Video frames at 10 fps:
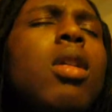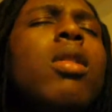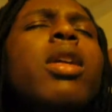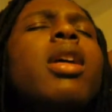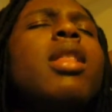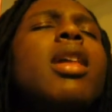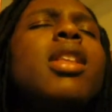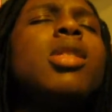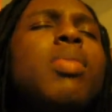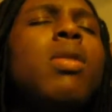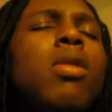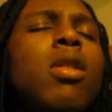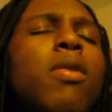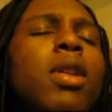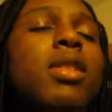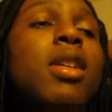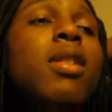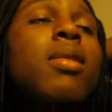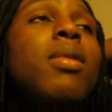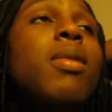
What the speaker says: Okay, let's be real for a second.